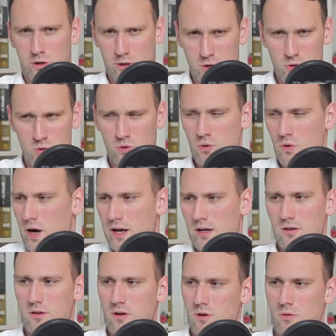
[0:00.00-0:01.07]
2, I
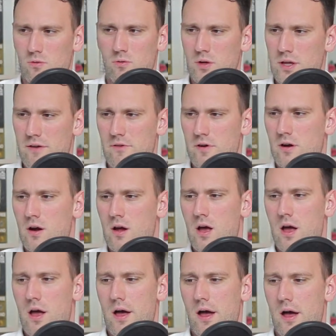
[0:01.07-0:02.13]
don't know, whatever.
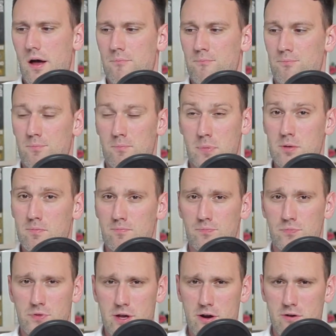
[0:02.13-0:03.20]
But
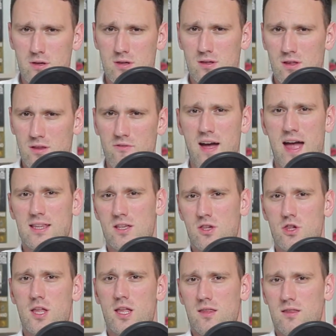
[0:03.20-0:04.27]
there is an
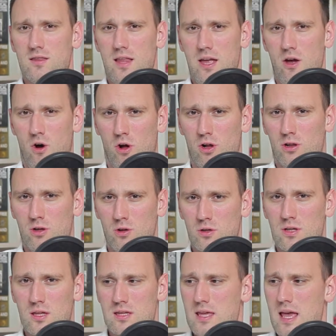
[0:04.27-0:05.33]
advantage that they all look
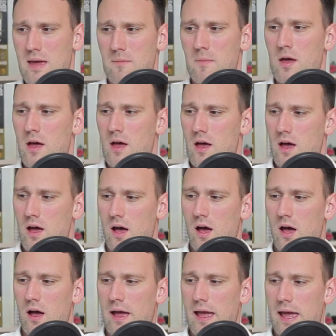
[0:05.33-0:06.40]
the same.
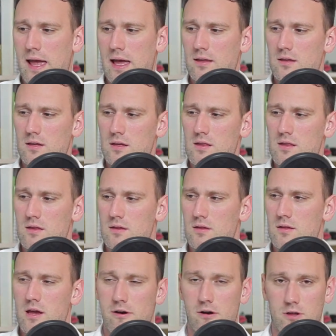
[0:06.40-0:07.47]
And it's
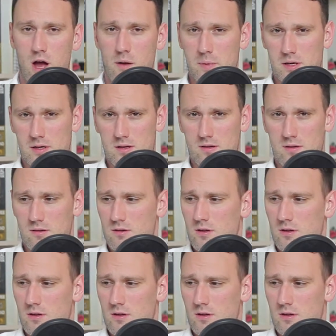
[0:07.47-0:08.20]
the ergonomics.